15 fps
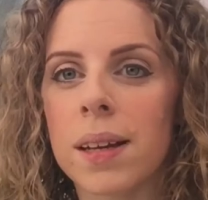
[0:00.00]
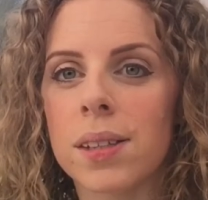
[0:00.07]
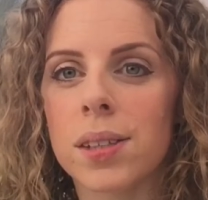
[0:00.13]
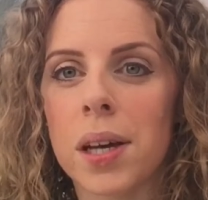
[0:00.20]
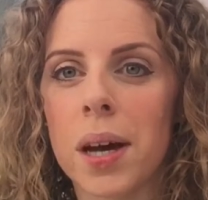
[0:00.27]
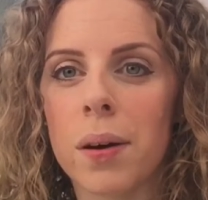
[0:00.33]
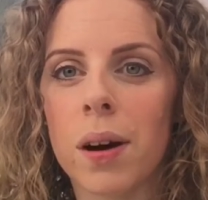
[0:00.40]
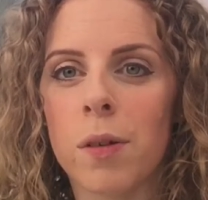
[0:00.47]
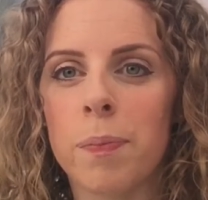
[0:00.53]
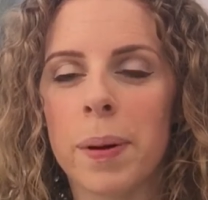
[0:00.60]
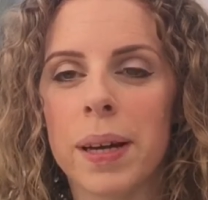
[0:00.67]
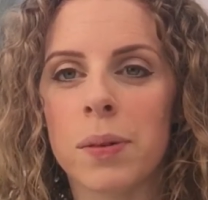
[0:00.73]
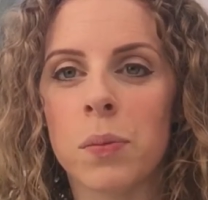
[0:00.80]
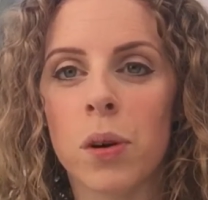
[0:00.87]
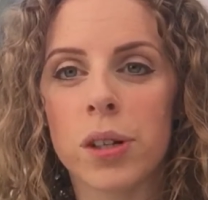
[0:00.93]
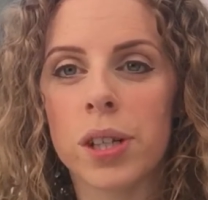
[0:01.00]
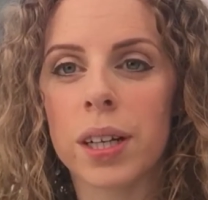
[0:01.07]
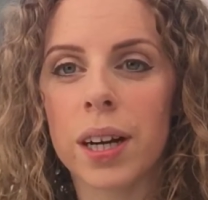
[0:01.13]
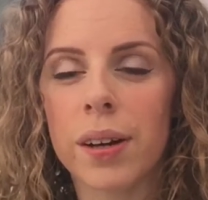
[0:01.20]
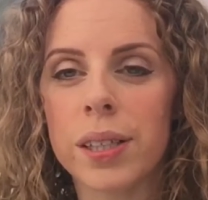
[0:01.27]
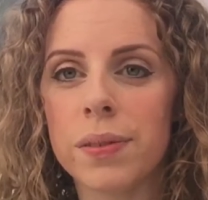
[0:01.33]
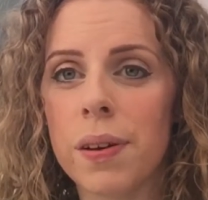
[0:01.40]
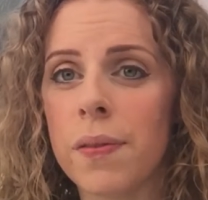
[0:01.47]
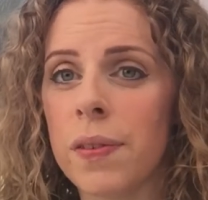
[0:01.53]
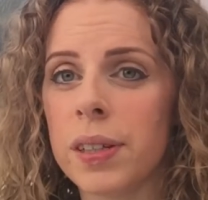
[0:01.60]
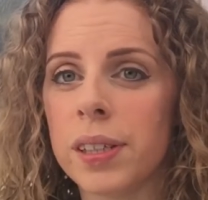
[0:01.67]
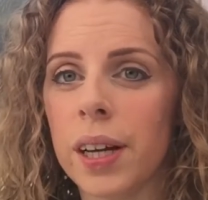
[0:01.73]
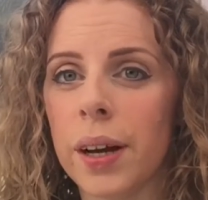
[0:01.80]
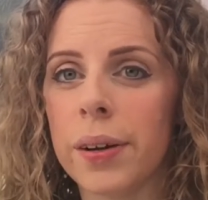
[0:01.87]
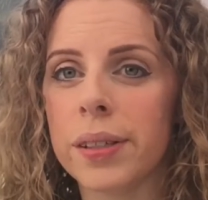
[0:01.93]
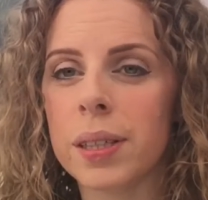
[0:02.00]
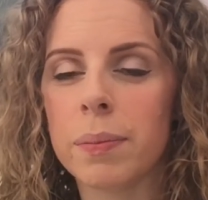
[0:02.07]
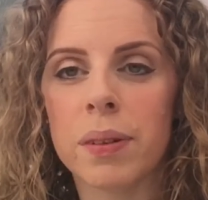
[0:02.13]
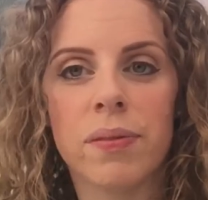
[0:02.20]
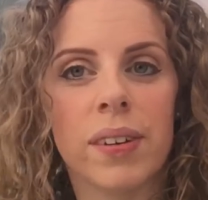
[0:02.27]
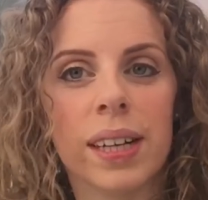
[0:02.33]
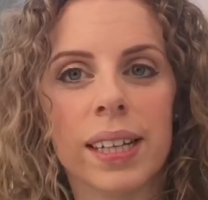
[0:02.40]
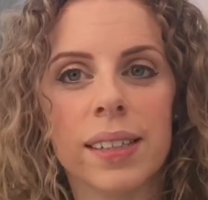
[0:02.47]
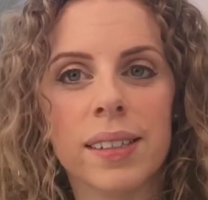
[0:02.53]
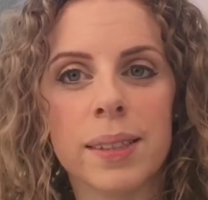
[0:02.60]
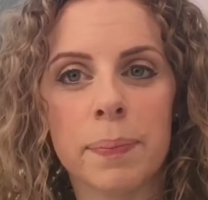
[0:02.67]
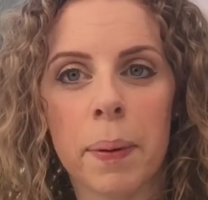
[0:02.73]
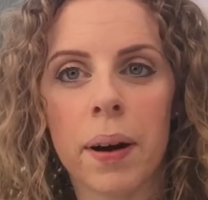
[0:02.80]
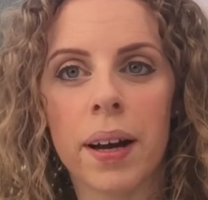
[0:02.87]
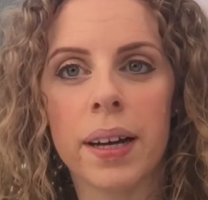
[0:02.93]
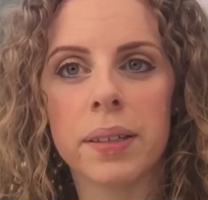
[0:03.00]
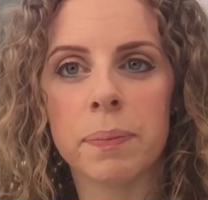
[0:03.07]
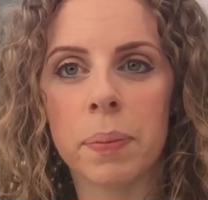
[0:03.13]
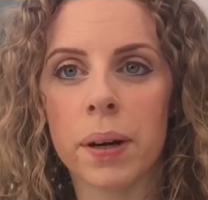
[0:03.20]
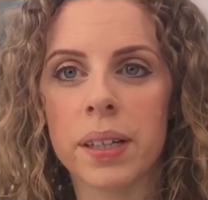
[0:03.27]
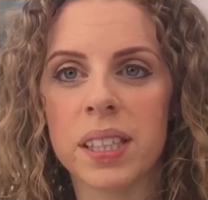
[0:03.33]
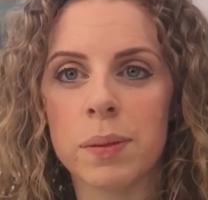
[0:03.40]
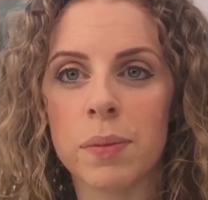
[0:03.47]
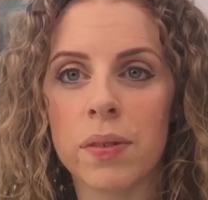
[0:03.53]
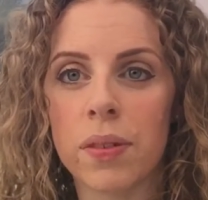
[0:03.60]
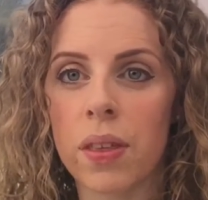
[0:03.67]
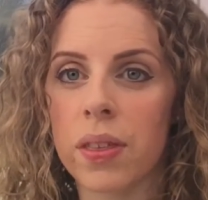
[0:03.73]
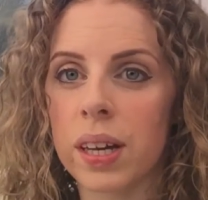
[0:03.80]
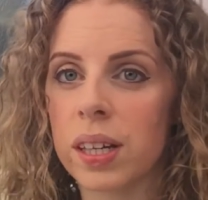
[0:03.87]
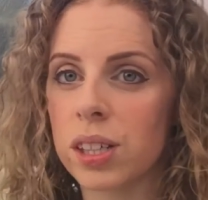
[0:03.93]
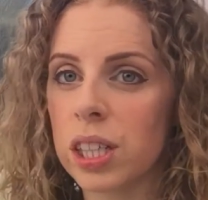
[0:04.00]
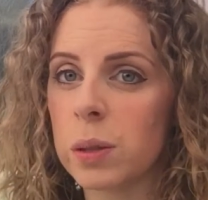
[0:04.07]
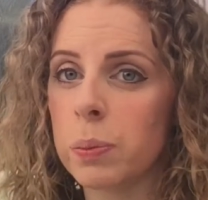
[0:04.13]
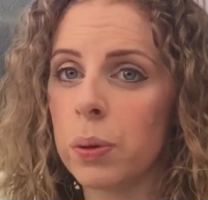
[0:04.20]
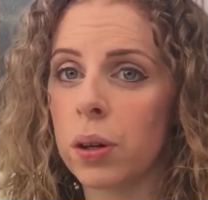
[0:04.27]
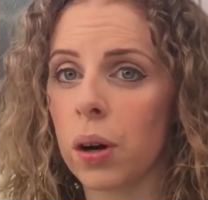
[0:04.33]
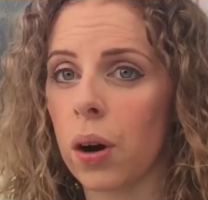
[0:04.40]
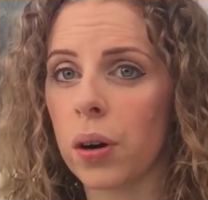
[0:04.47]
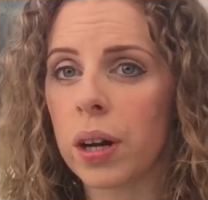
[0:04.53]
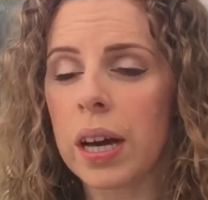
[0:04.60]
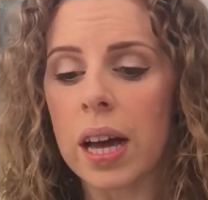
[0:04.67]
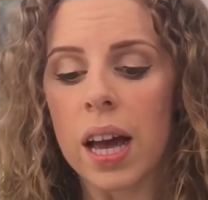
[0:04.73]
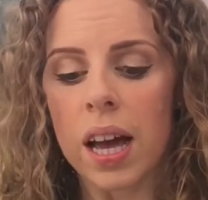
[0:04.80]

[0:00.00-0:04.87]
So I've been watching loads of her videos and been really inspired by some of the things she's put on.